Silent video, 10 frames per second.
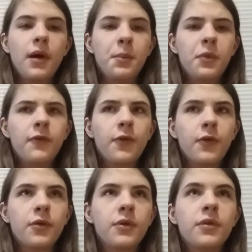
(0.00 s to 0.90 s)
I
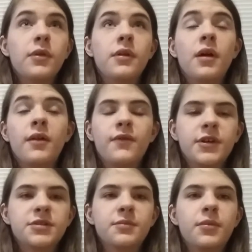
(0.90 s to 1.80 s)
prefer the
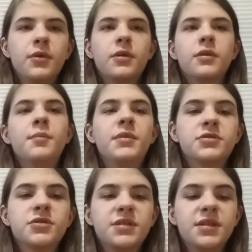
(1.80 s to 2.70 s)
nonfiction book, The
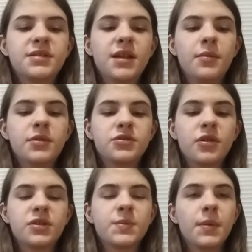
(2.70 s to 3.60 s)
Mysteries of the Salem Witch
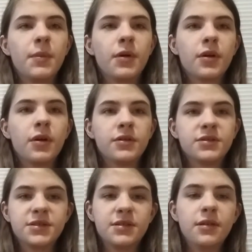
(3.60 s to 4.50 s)
Trials by Mark
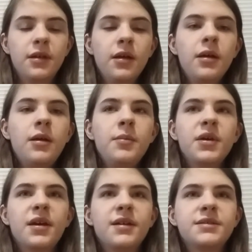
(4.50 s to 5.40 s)
Arson,
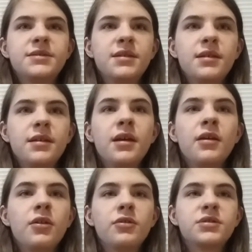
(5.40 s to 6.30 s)
because it
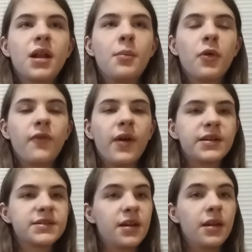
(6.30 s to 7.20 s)
includes a lot more
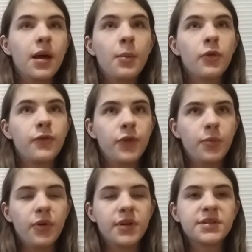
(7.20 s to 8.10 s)
facts and a lot more
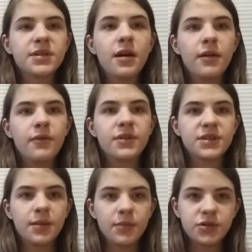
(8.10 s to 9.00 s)
viewpoints of the
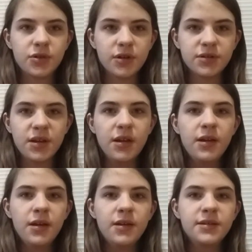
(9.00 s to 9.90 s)
Salem Witch Trials,
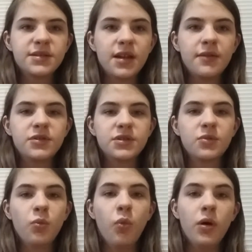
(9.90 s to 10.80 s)
instead of
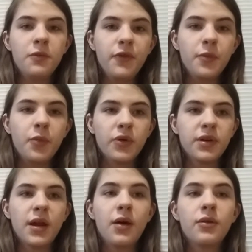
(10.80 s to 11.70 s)
just one viewpoint
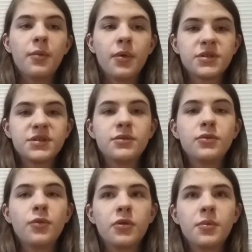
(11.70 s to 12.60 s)
and how the person
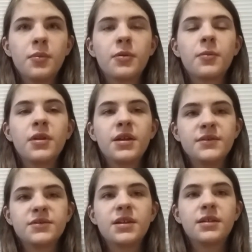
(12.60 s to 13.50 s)
who wrote the book
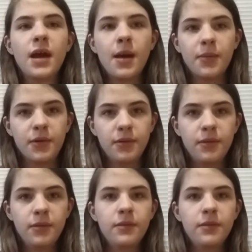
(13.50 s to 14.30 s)
believes it happened.